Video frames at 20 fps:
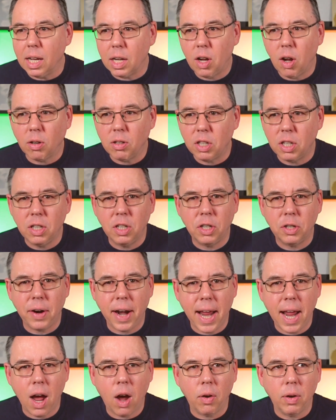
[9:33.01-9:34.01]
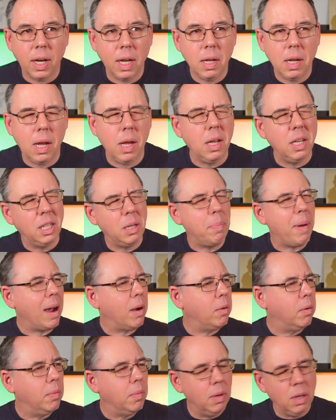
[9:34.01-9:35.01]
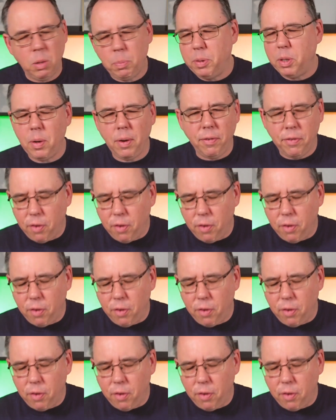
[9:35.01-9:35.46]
Concentrate on, it's between